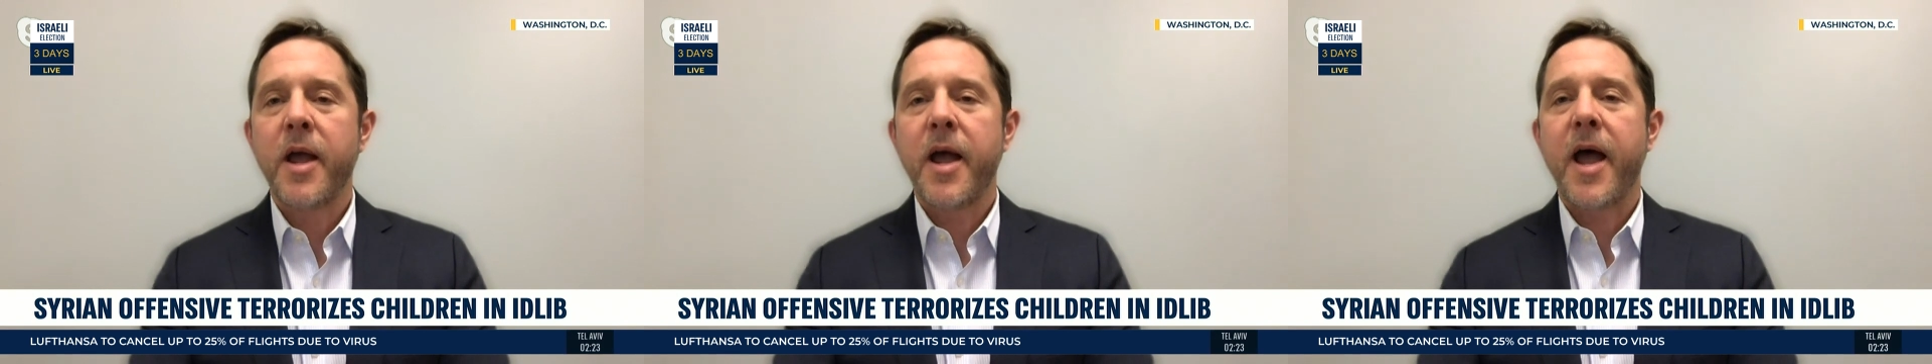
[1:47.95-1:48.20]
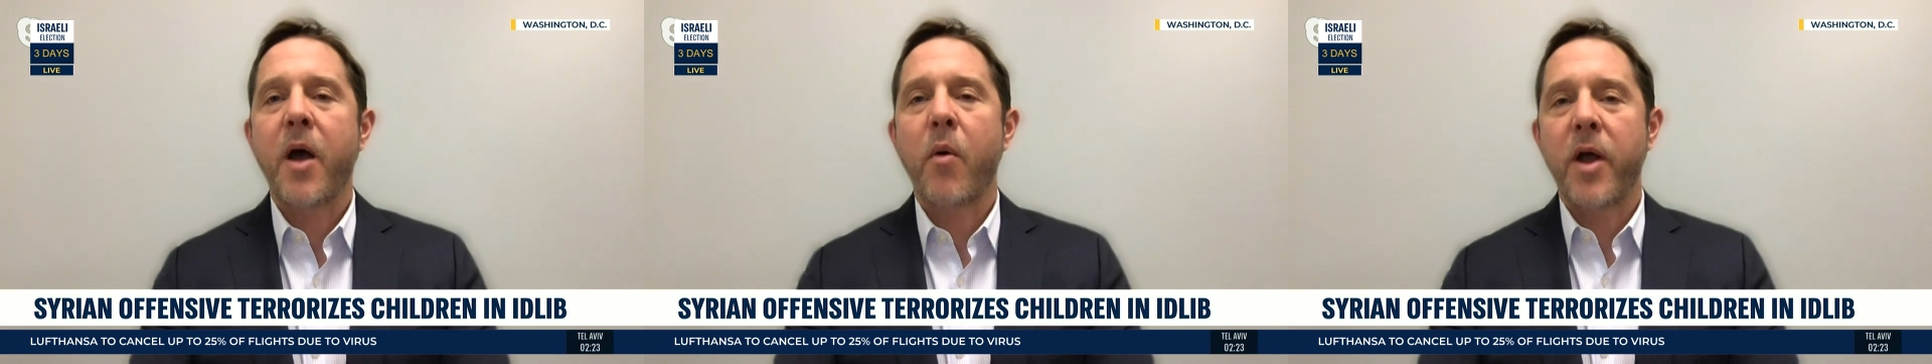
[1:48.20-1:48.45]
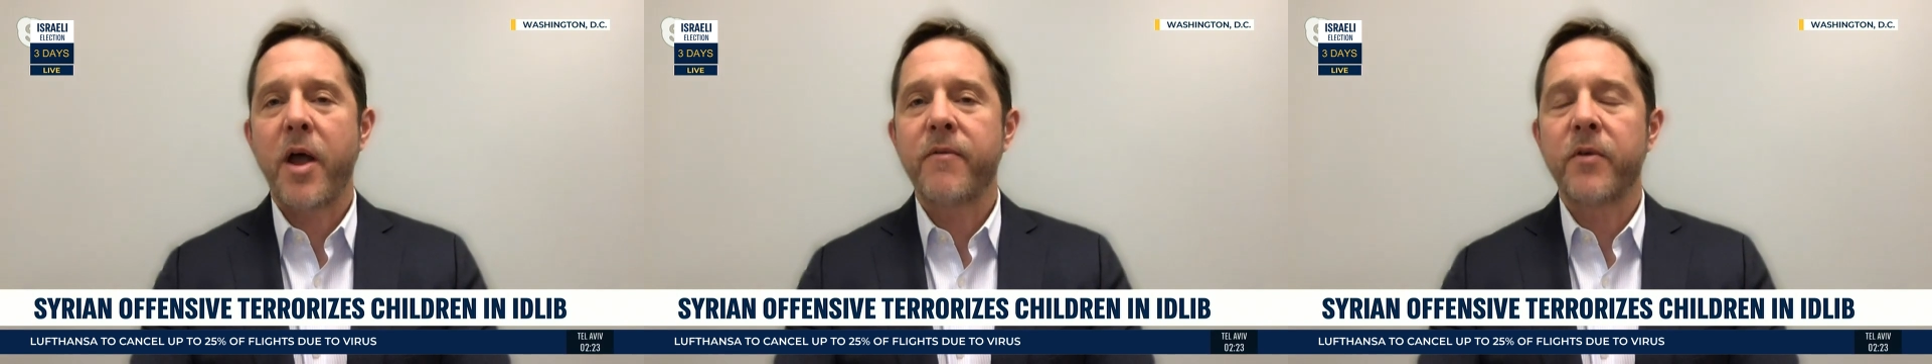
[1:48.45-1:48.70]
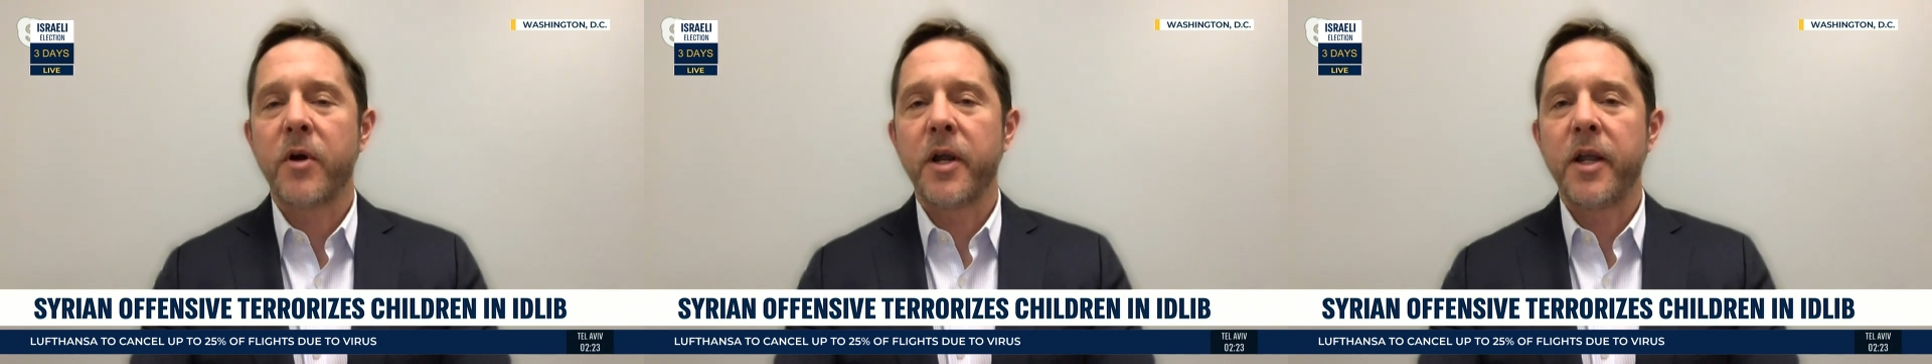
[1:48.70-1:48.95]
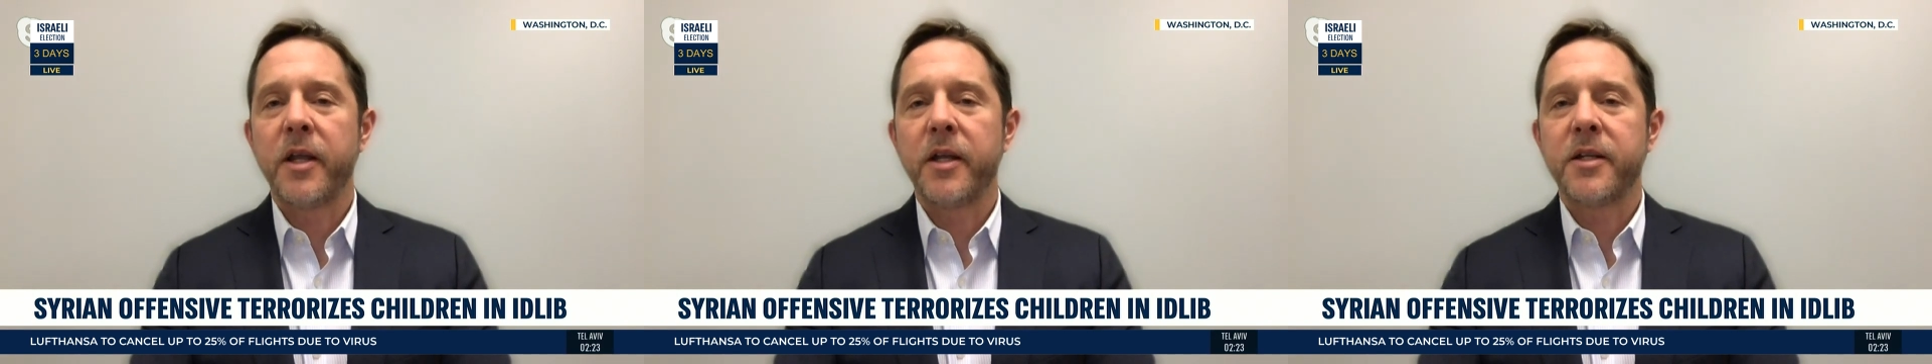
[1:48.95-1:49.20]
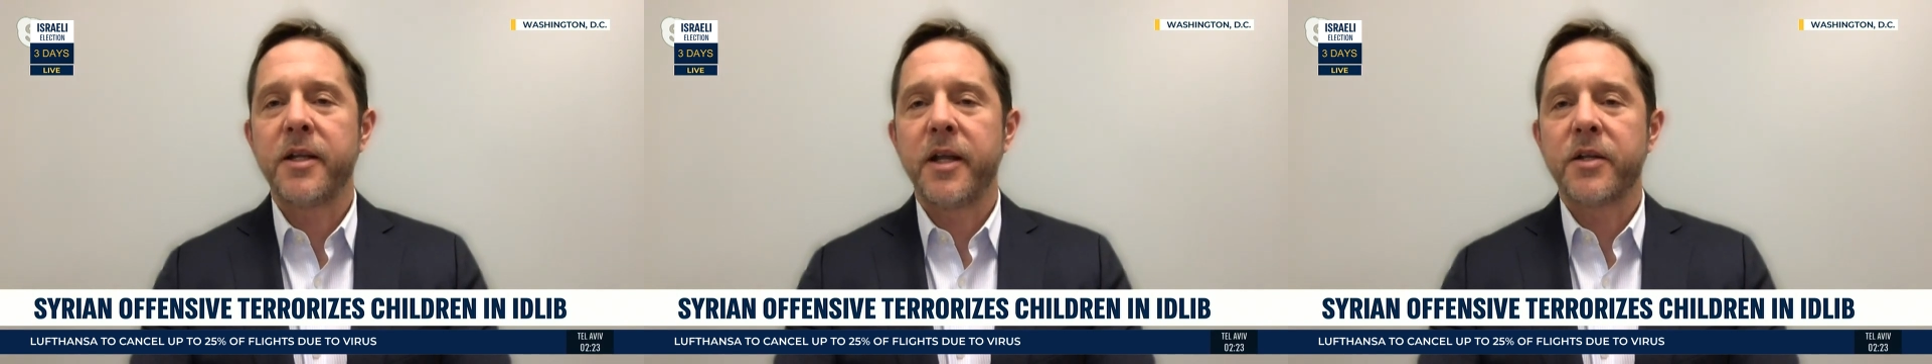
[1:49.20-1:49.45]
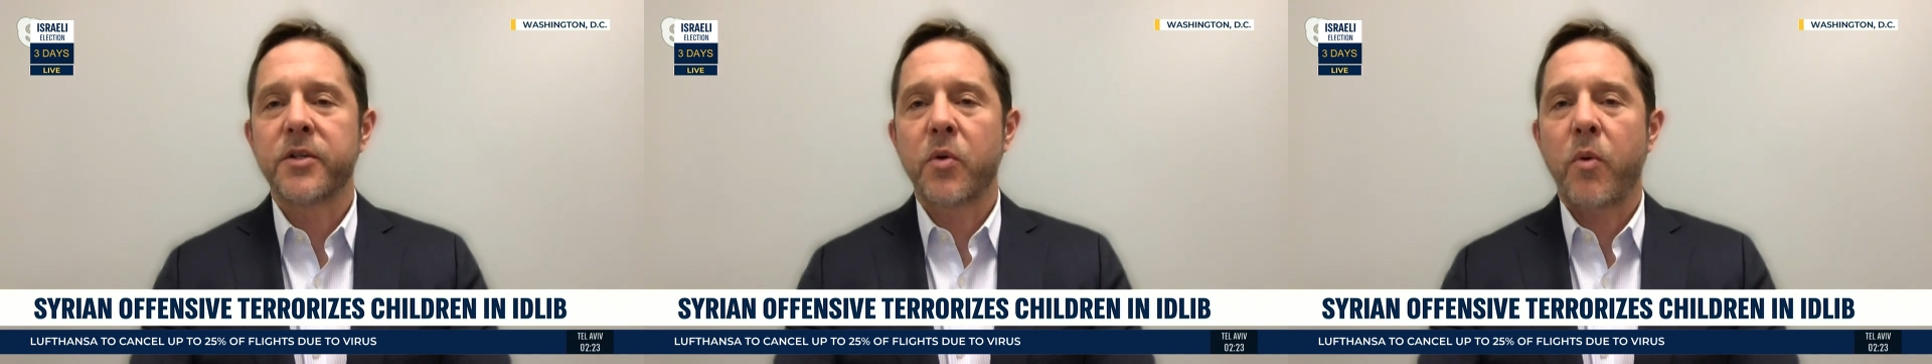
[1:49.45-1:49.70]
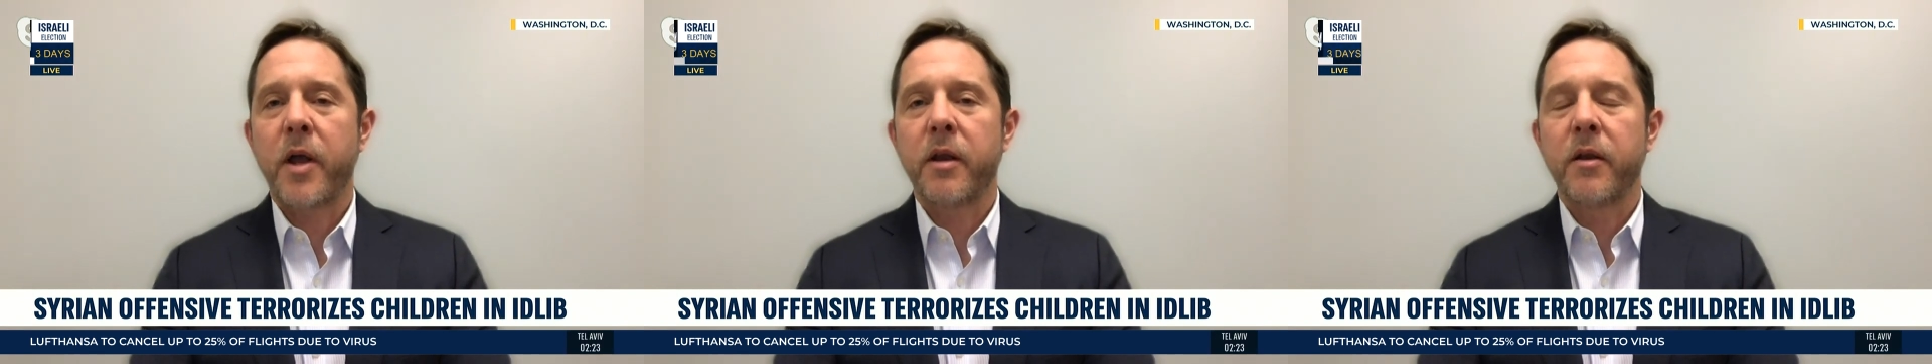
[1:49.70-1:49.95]
However, it, it's
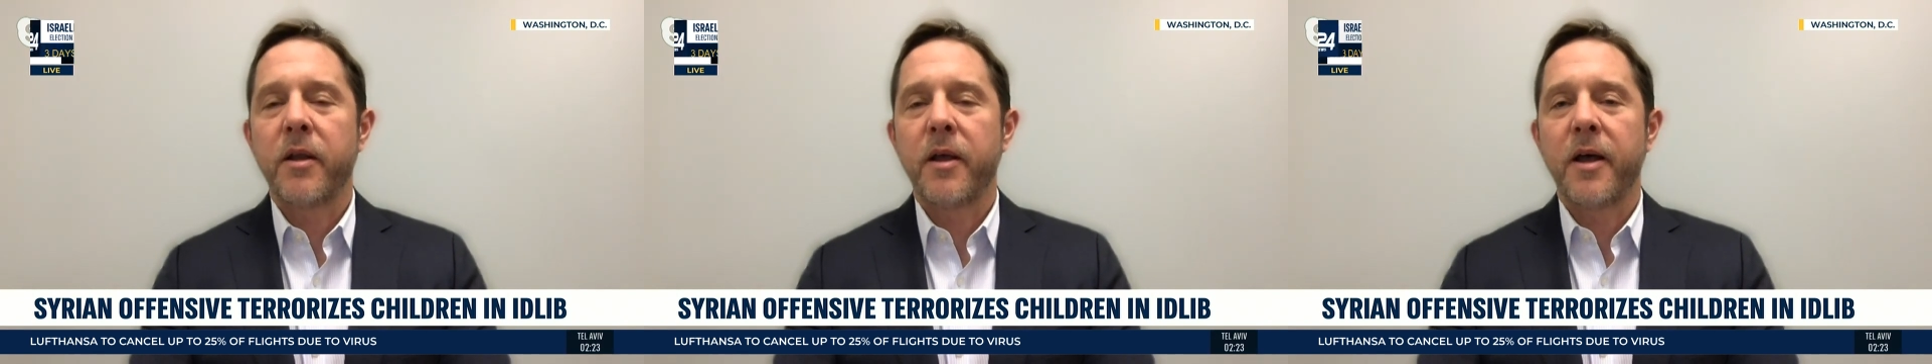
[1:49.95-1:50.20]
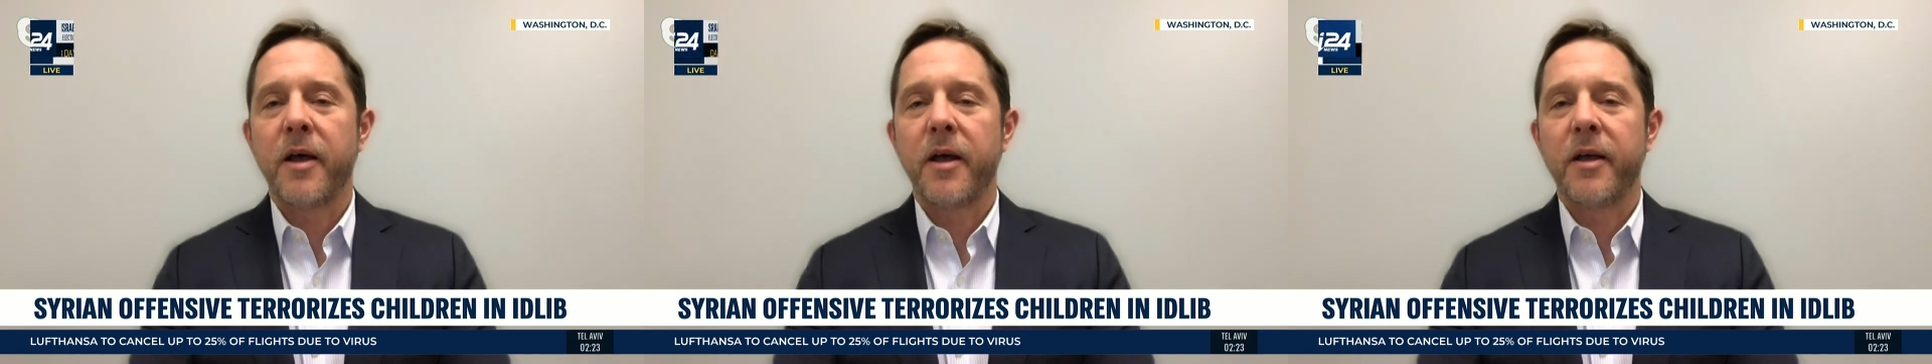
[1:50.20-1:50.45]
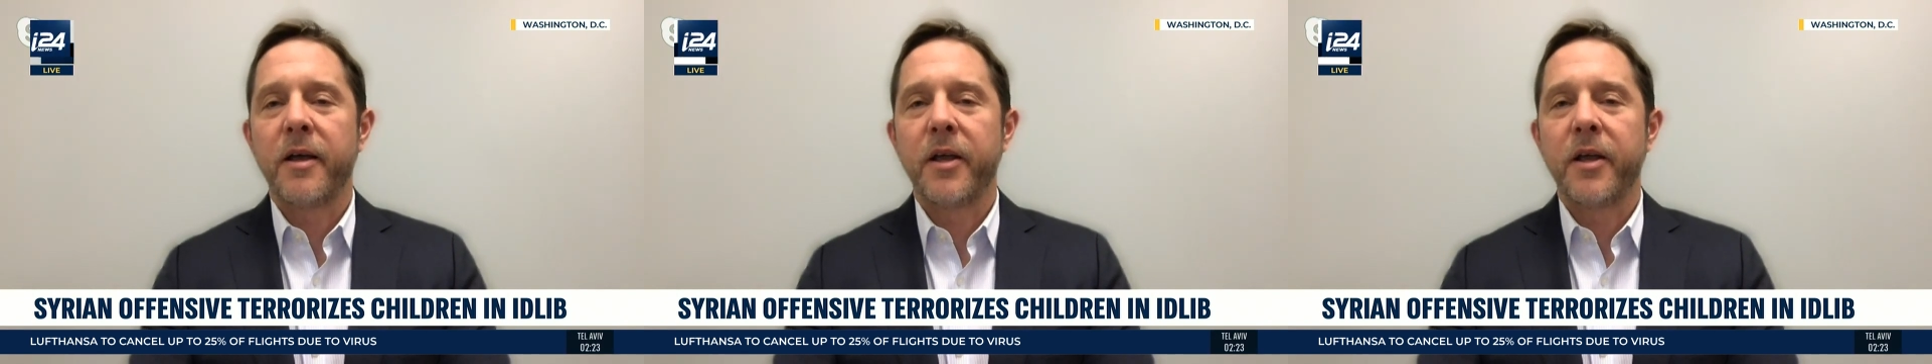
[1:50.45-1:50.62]
quite uh,